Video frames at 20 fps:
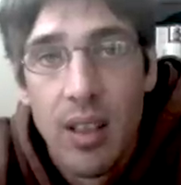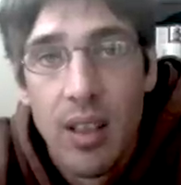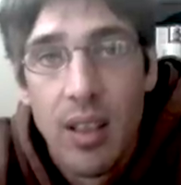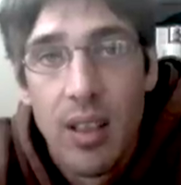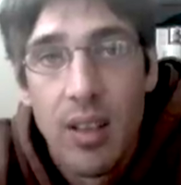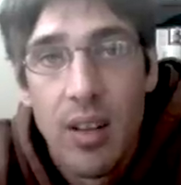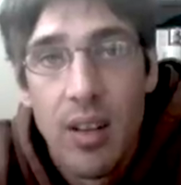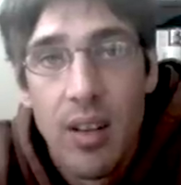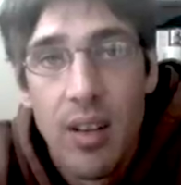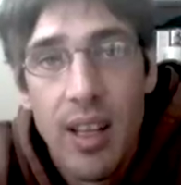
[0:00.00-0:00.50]

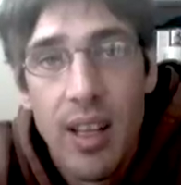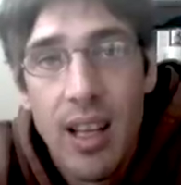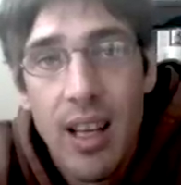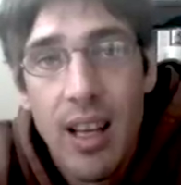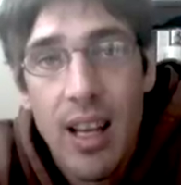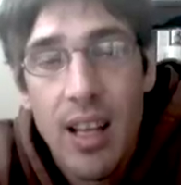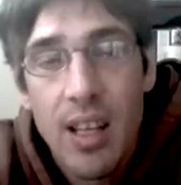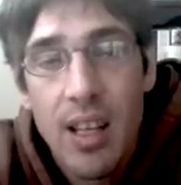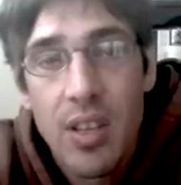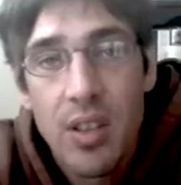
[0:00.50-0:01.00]
You know, they
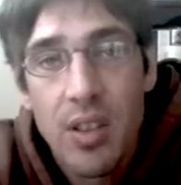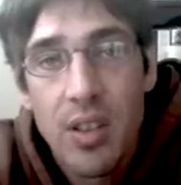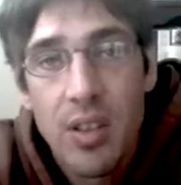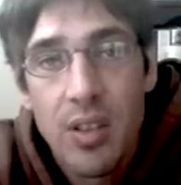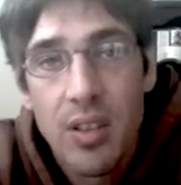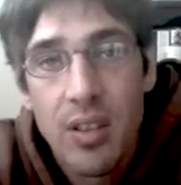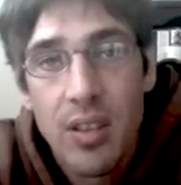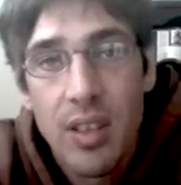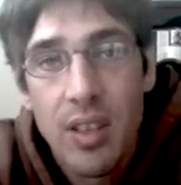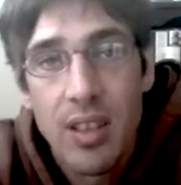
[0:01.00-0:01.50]
kind of
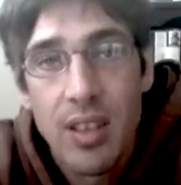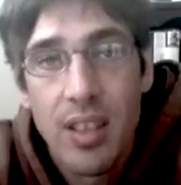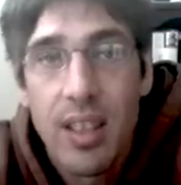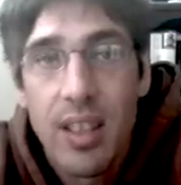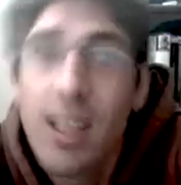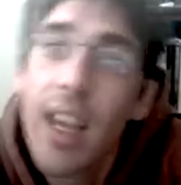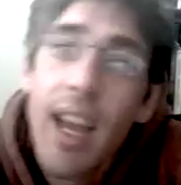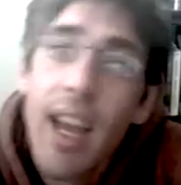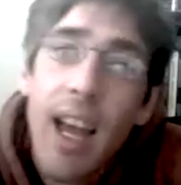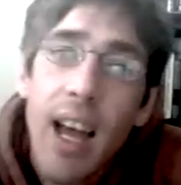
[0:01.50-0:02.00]
just they say
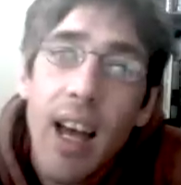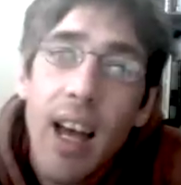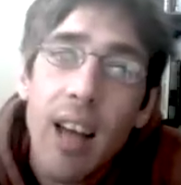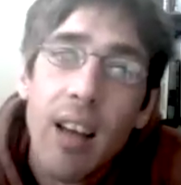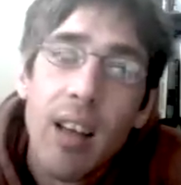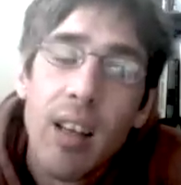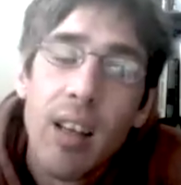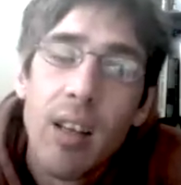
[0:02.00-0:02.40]
yeah,